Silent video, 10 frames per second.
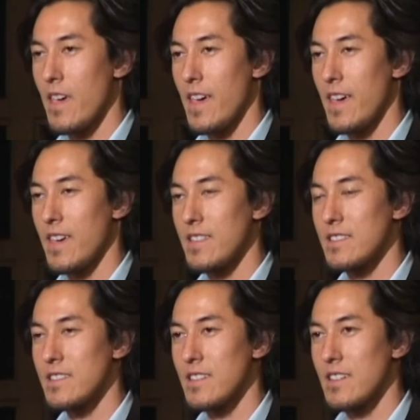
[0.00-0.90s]

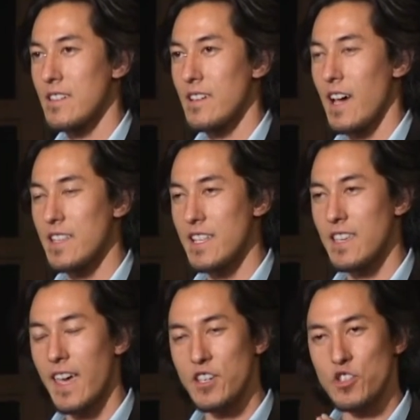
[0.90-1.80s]
And I'd like
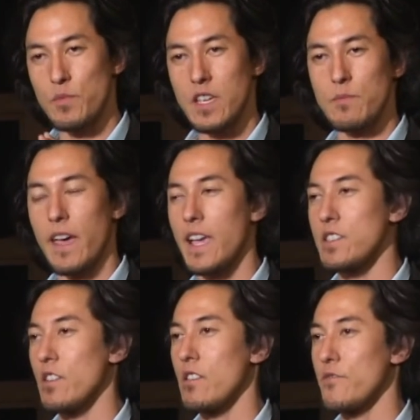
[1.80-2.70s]
to actually begin by
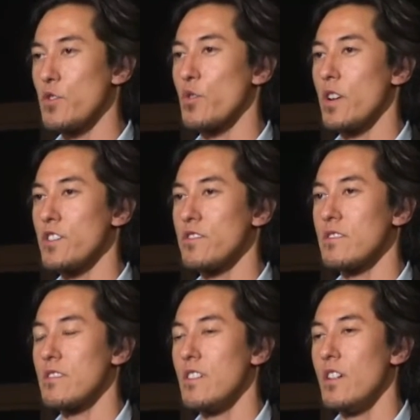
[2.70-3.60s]
asking all of you a question.
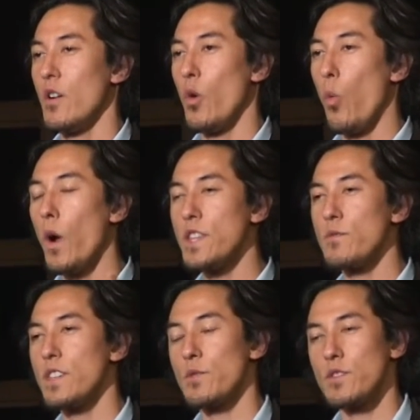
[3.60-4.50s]
What do you
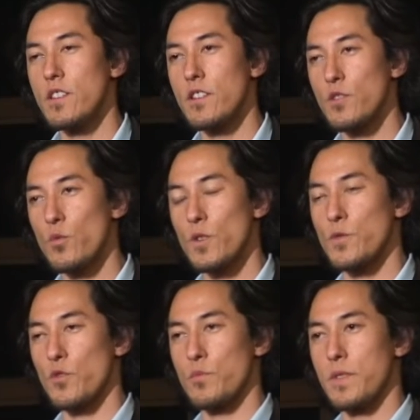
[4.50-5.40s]
think when you hear the words
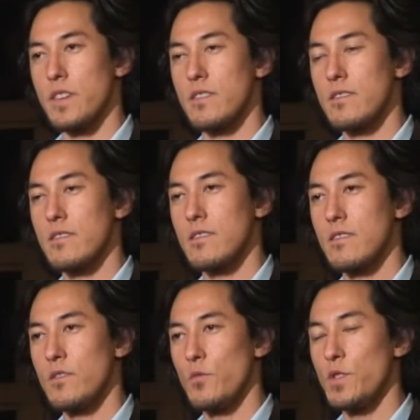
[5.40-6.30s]
world peace?
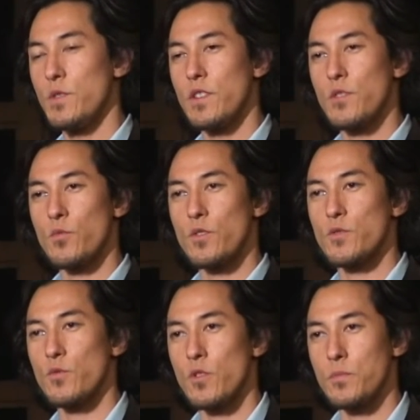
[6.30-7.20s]
When you hear the
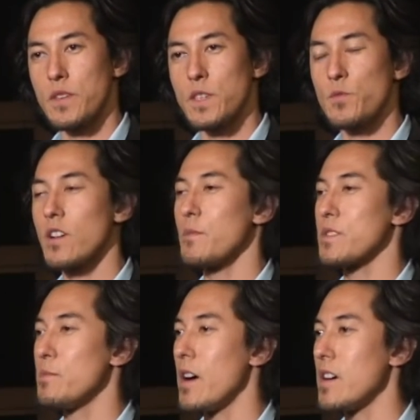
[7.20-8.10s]
words world peace, what comes
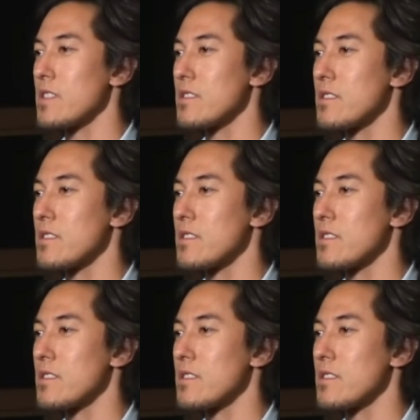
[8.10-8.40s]
to mind?